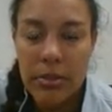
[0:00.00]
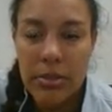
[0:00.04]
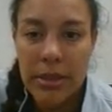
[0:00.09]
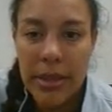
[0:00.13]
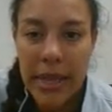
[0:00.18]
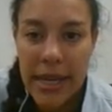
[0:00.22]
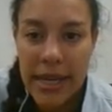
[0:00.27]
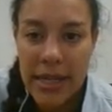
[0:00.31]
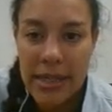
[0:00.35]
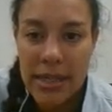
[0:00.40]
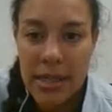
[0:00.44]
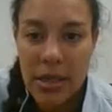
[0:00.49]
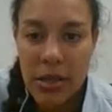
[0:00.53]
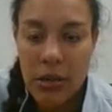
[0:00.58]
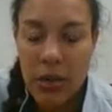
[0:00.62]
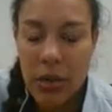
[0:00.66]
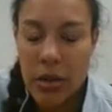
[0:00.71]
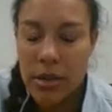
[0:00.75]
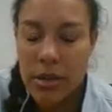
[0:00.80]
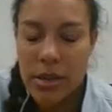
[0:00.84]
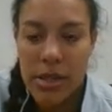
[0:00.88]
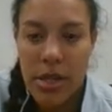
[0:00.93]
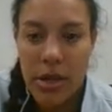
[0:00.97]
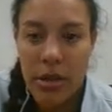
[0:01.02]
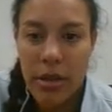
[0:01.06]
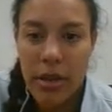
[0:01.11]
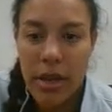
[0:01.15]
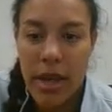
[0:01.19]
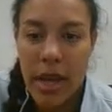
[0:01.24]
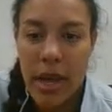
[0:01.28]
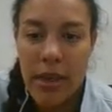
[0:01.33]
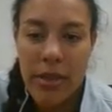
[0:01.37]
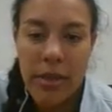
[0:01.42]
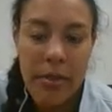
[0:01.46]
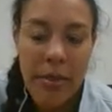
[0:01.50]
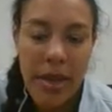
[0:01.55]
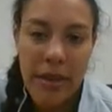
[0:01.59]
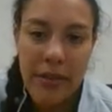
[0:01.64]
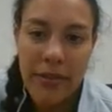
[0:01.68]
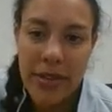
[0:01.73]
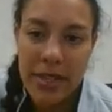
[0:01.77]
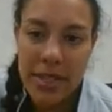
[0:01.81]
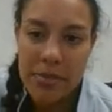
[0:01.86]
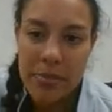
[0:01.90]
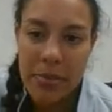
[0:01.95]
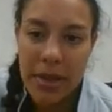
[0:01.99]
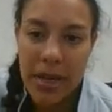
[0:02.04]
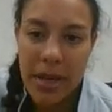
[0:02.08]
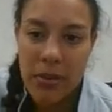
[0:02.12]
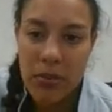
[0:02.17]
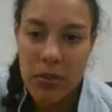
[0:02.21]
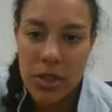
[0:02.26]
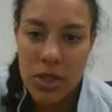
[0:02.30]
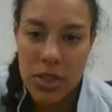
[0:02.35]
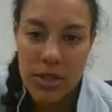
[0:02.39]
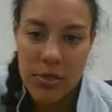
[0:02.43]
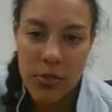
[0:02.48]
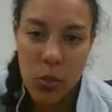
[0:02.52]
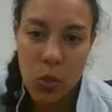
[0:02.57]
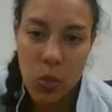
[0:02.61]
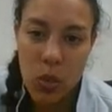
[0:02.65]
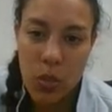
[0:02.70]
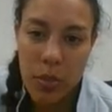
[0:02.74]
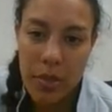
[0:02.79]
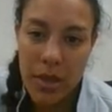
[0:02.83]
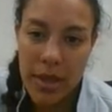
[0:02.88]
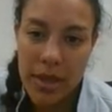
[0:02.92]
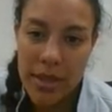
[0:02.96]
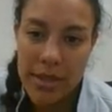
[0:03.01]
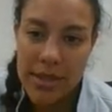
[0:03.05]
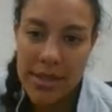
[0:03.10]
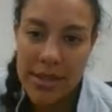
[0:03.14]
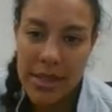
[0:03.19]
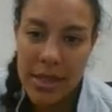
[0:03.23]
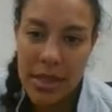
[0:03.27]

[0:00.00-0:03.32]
plate, or sorry, yeah, the metaphase plate, which would be the